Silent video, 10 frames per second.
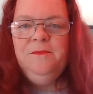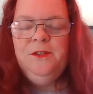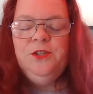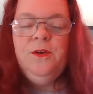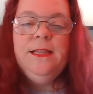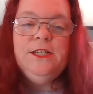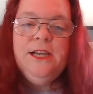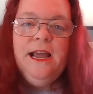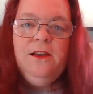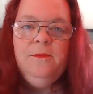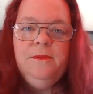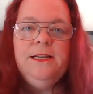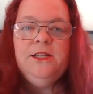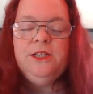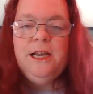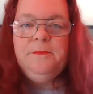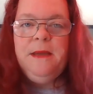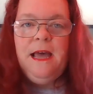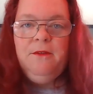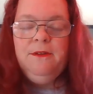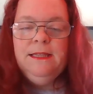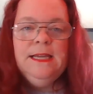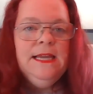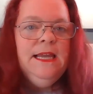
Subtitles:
Enjoy the channel. Please check back with